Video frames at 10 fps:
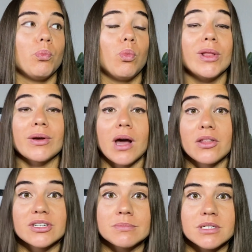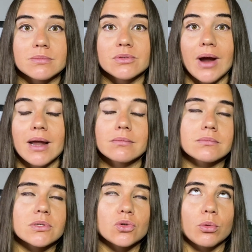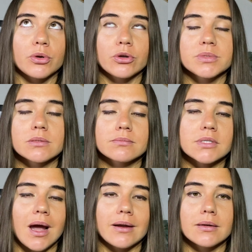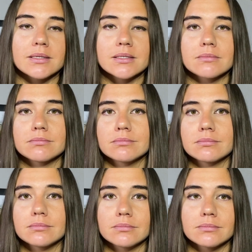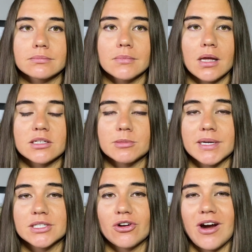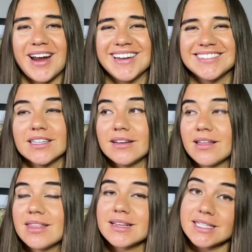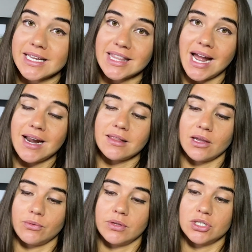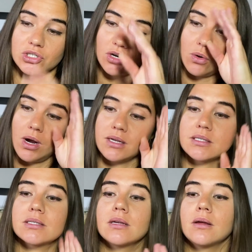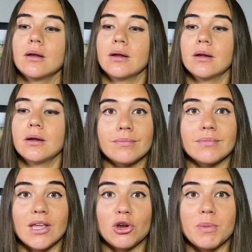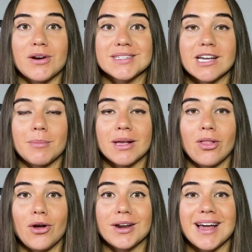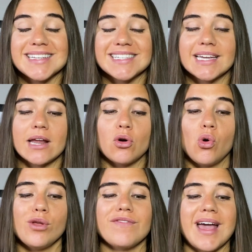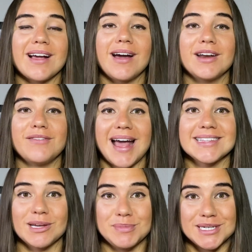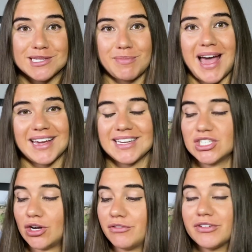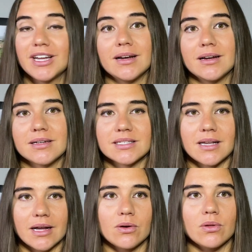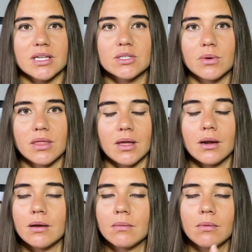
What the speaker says: we look at other symptoms, right? Sore boobs, tiredness, unexplained crying, things like that really show us that your period's coming along nicely. And all of that kind of adds up into the package of a cycle that's within,